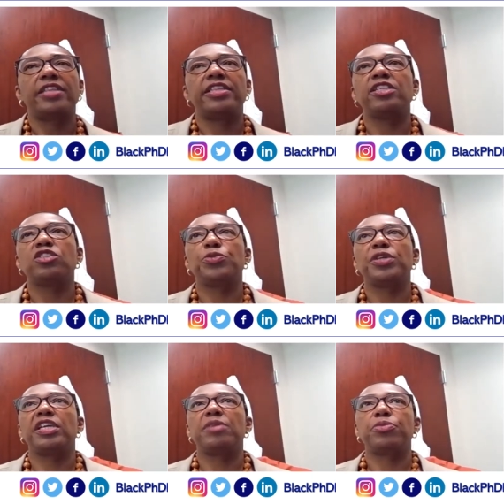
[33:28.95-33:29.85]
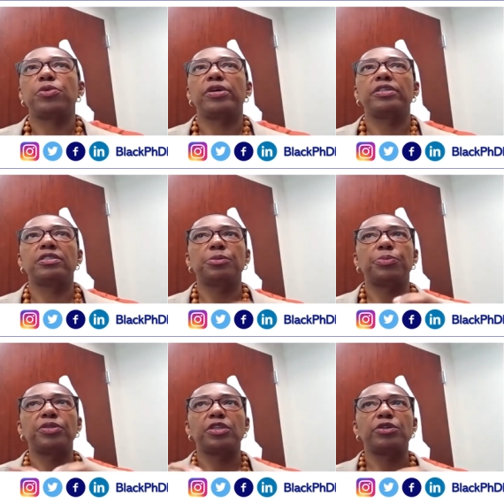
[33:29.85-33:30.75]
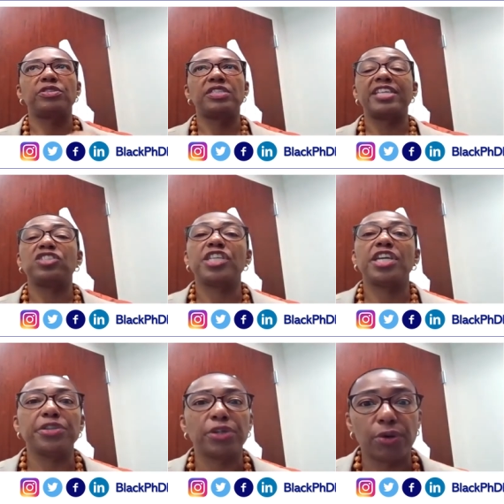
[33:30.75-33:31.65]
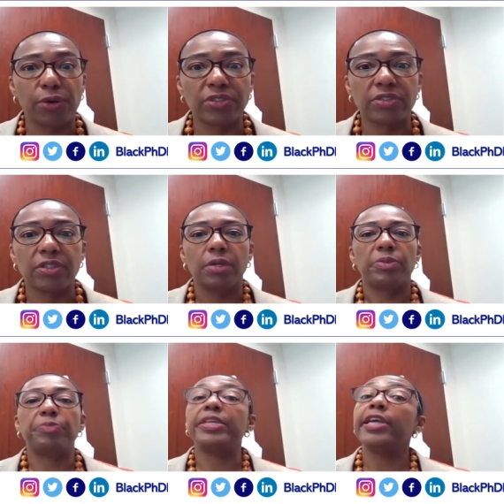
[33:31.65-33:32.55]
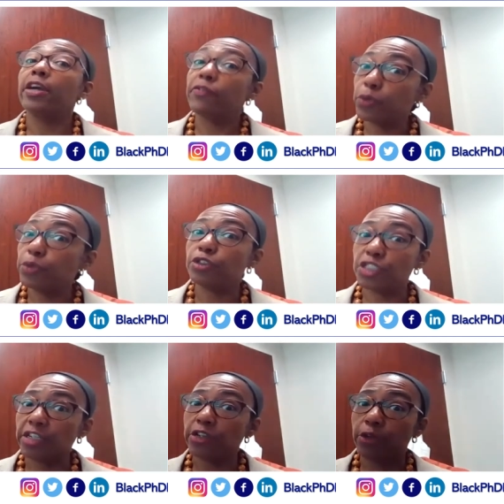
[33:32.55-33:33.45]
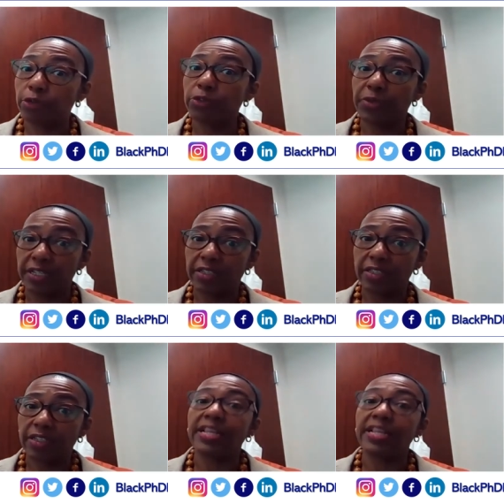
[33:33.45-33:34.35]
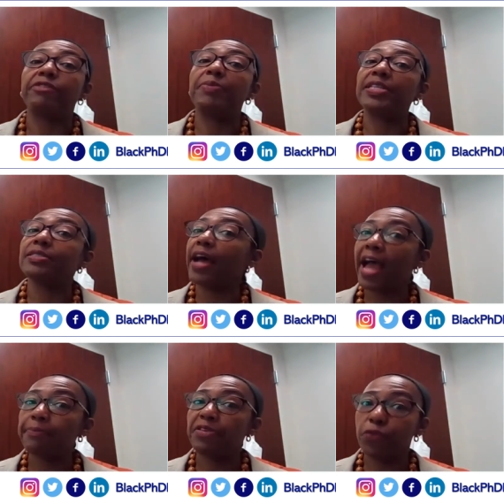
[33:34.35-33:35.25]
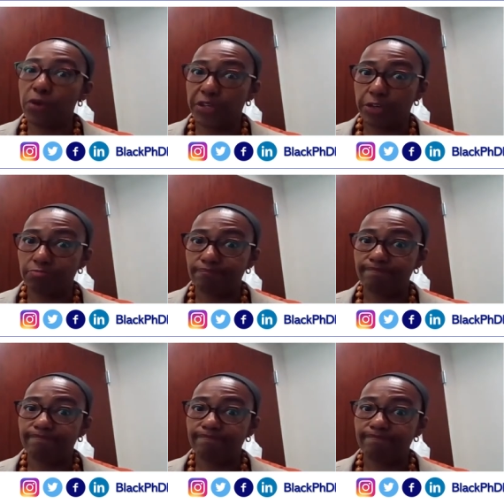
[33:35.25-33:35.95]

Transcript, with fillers: i think it's really important to put those to, and share your goals but be careful who you share your goals with because everybody's not happy for you.